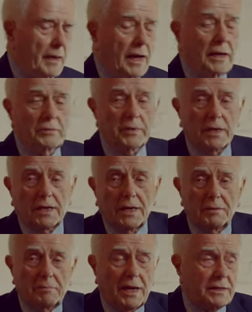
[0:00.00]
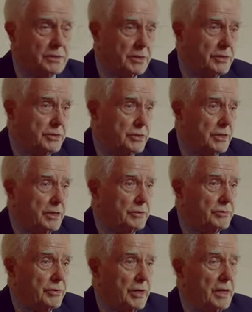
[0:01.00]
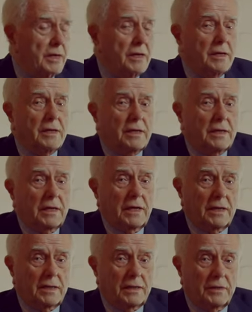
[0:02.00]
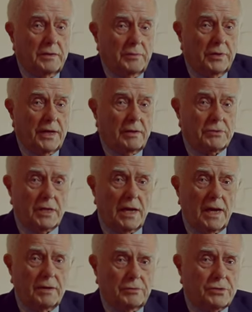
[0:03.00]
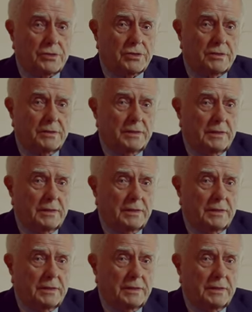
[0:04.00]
and we came back to this country without a house.